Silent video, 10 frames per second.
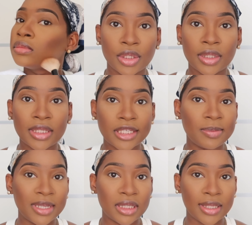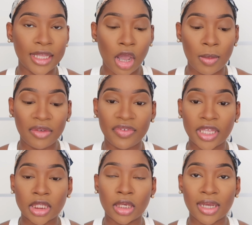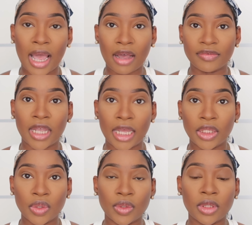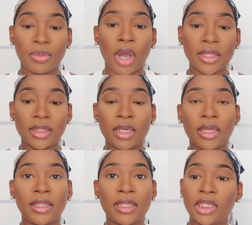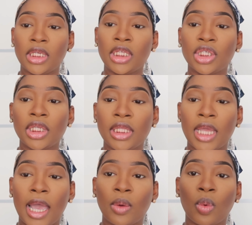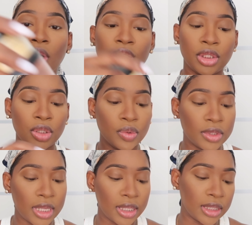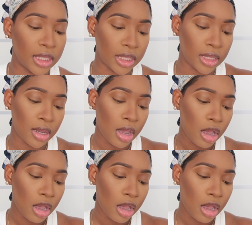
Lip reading: So this is basically how my face looked after I used the bronzer. Initially I was using the